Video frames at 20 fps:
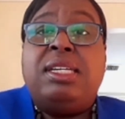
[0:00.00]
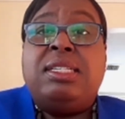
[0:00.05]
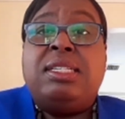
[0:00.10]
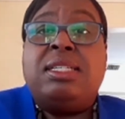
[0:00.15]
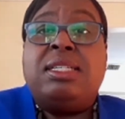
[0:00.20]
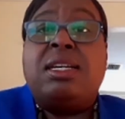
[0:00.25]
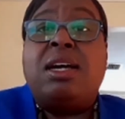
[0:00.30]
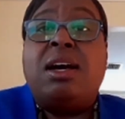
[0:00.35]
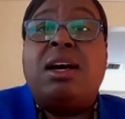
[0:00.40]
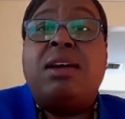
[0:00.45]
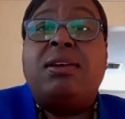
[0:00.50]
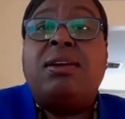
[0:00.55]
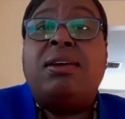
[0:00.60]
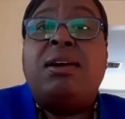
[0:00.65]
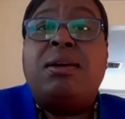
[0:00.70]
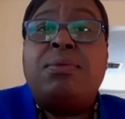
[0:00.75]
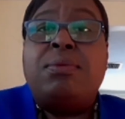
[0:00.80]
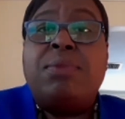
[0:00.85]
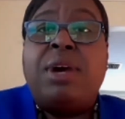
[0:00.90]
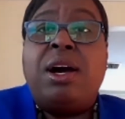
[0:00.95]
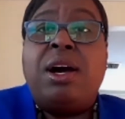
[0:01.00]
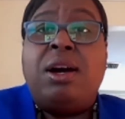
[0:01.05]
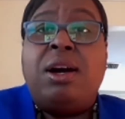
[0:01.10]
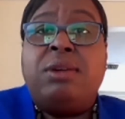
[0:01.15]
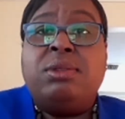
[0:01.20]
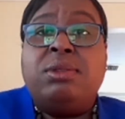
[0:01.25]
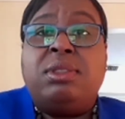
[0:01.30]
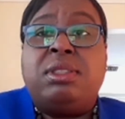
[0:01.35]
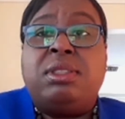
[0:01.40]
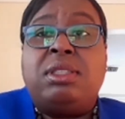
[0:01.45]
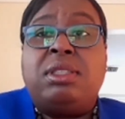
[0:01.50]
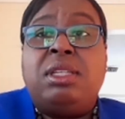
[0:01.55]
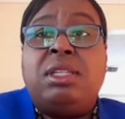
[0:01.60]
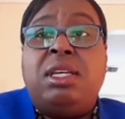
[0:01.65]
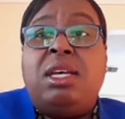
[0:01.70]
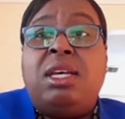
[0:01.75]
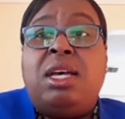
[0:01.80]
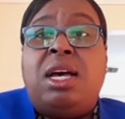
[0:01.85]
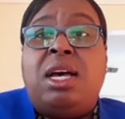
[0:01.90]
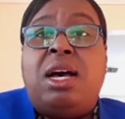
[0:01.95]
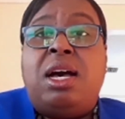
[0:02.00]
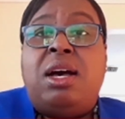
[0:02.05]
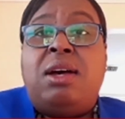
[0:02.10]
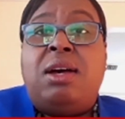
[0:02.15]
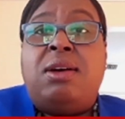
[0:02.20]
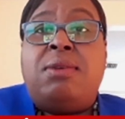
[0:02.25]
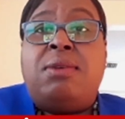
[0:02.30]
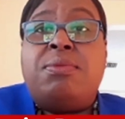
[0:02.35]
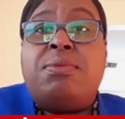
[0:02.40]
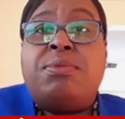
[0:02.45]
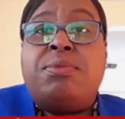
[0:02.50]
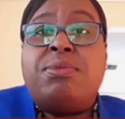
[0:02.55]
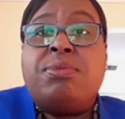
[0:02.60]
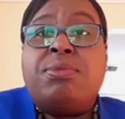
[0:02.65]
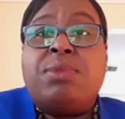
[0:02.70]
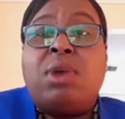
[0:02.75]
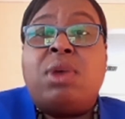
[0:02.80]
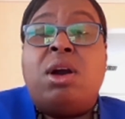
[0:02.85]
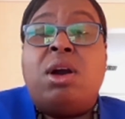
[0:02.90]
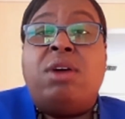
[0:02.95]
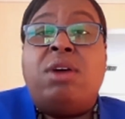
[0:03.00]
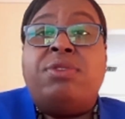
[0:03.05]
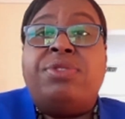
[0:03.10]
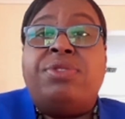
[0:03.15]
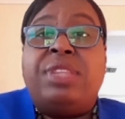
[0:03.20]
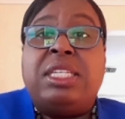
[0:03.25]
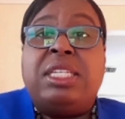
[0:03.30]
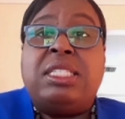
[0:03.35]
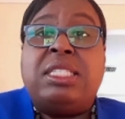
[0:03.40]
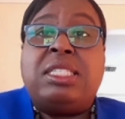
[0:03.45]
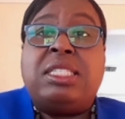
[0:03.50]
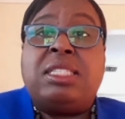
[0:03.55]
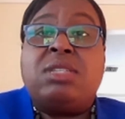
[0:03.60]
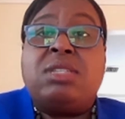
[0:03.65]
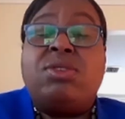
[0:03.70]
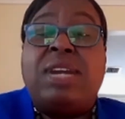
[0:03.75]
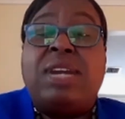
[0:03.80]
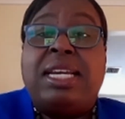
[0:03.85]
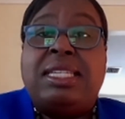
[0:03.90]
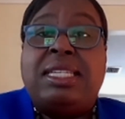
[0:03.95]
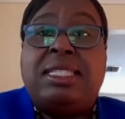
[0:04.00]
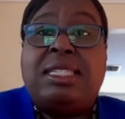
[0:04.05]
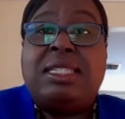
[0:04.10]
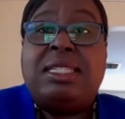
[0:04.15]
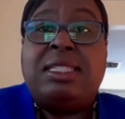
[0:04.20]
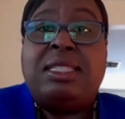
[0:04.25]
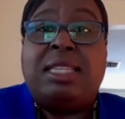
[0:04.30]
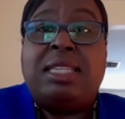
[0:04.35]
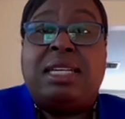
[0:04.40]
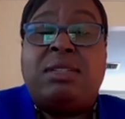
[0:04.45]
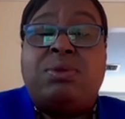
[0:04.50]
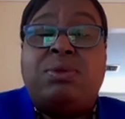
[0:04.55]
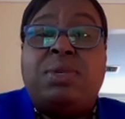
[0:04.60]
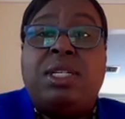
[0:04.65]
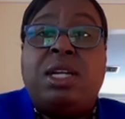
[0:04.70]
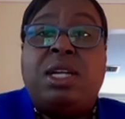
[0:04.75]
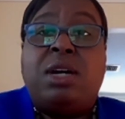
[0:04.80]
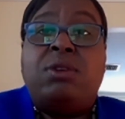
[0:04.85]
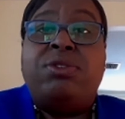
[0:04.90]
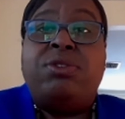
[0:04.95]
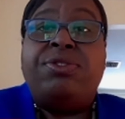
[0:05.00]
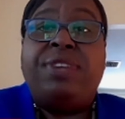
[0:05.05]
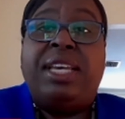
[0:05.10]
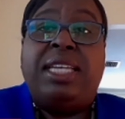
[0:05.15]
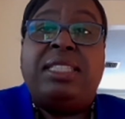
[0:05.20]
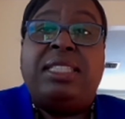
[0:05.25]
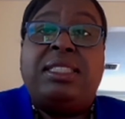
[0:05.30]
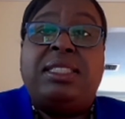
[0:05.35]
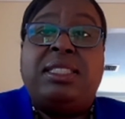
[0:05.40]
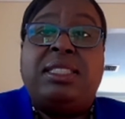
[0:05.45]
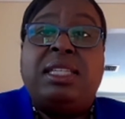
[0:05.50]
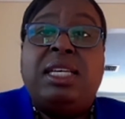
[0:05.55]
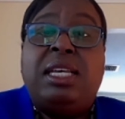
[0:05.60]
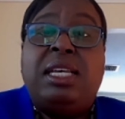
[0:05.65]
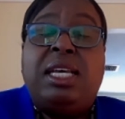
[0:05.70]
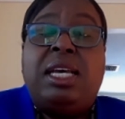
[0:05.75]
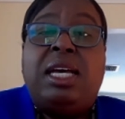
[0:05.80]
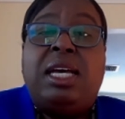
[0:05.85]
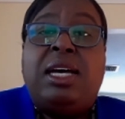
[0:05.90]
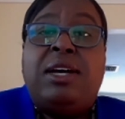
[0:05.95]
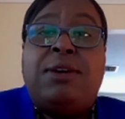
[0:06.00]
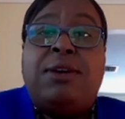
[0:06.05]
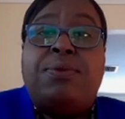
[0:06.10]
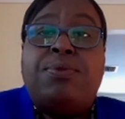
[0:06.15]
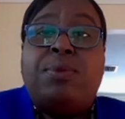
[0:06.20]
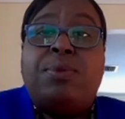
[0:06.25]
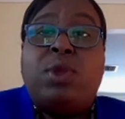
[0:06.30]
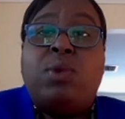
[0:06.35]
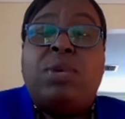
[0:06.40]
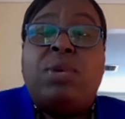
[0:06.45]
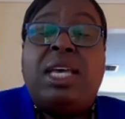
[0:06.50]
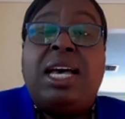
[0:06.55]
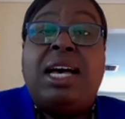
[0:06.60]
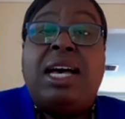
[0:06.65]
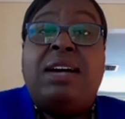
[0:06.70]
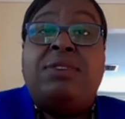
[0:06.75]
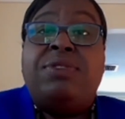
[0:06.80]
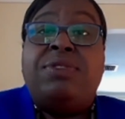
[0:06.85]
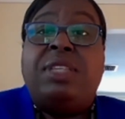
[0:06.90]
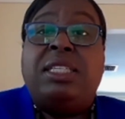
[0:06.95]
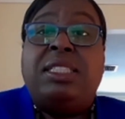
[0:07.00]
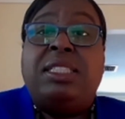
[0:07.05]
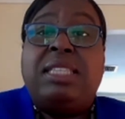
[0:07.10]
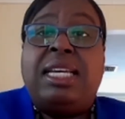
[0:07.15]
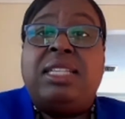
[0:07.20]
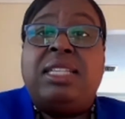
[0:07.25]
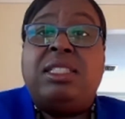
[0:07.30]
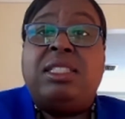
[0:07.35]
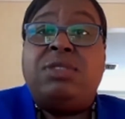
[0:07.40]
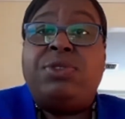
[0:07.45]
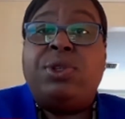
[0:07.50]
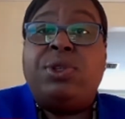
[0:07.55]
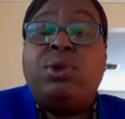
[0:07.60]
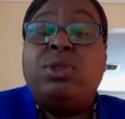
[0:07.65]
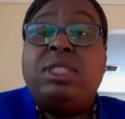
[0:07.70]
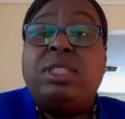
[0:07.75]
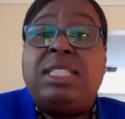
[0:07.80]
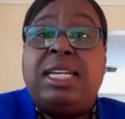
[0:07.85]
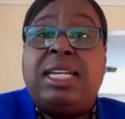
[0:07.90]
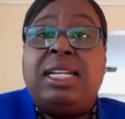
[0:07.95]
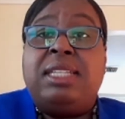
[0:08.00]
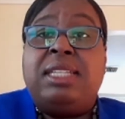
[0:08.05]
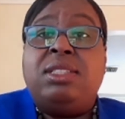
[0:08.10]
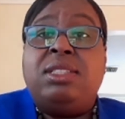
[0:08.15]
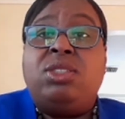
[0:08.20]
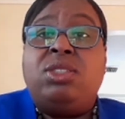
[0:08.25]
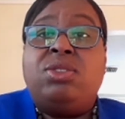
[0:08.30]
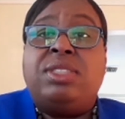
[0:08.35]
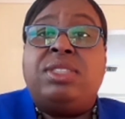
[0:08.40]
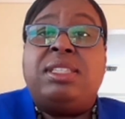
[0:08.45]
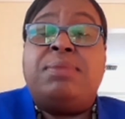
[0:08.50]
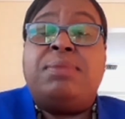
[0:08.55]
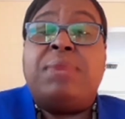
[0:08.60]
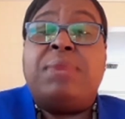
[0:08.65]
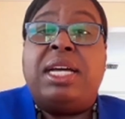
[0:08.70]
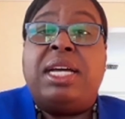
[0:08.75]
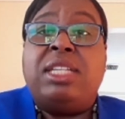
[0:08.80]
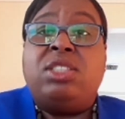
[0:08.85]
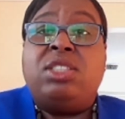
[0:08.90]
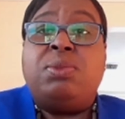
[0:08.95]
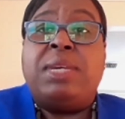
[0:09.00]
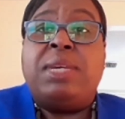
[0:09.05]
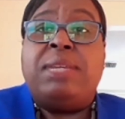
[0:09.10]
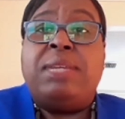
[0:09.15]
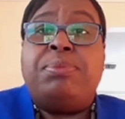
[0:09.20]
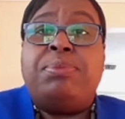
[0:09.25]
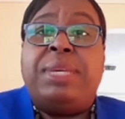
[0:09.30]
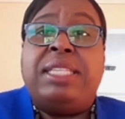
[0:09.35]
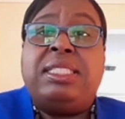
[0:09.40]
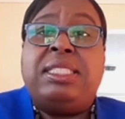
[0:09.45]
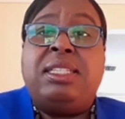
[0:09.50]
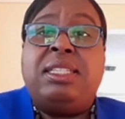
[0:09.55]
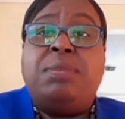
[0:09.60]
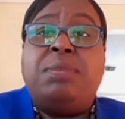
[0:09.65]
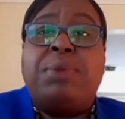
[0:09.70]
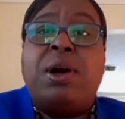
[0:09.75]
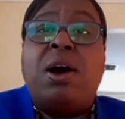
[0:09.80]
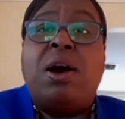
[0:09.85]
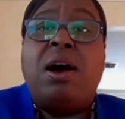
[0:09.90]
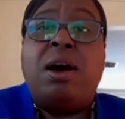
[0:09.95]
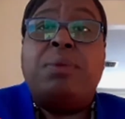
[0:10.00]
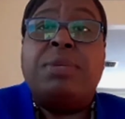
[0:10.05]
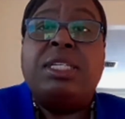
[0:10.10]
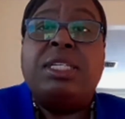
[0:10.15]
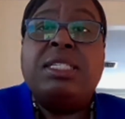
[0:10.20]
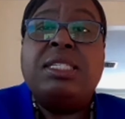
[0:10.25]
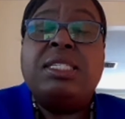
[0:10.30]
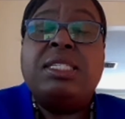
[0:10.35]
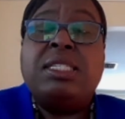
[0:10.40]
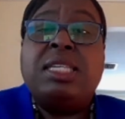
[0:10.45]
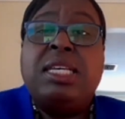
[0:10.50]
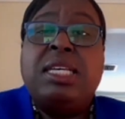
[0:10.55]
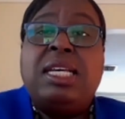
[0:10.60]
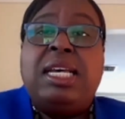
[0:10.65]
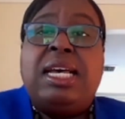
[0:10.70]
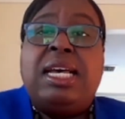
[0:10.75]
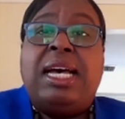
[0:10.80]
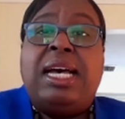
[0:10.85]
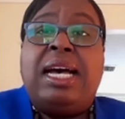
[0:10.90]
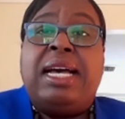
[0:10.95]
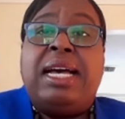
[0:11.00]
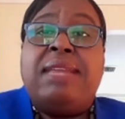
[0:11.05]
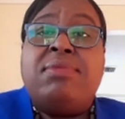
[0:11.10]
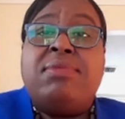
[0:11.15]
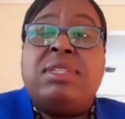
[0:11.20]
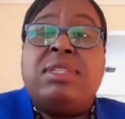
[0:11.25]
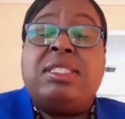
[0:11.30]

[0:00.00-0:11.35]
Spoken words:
to come out of this crisis that we now face. We have the Center for Hotel and Tourism Management based in the Bahamas, and the